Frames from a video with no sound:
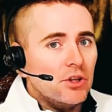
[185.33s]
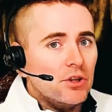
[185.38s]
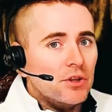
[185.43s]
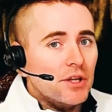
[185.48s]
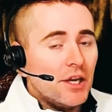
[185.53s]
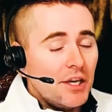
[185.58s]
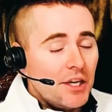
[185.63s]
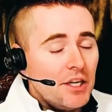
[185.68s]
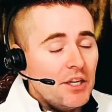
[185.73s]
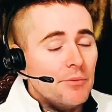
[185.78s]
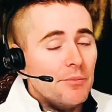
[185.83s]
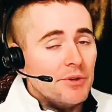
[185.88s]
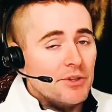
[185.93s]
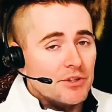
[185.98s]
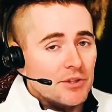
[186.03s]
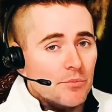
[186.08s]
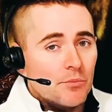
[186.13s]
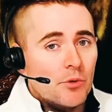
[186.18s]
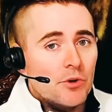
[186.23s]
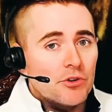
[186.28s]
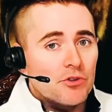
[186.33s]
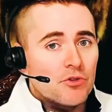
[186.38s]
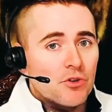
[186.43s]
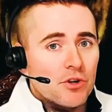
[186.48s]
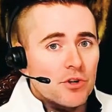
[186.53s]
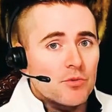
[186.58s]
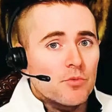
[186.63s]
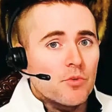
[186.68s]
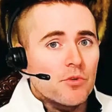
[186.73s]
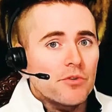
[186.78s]
they need to be someone
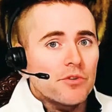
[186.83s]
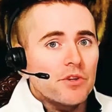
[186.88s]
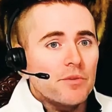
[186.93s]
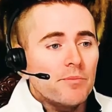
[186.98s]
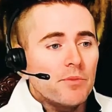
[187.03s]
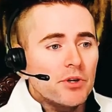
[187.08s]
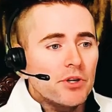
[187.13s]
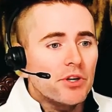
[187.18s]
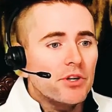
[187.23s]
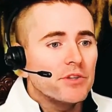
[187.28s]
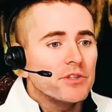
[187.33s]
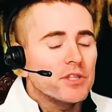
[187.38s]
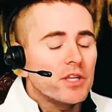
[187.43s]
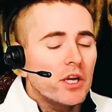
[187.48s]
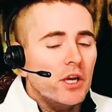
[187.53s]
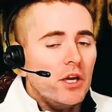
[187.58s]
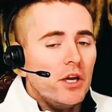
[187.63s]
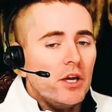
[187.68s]
trustworthy, because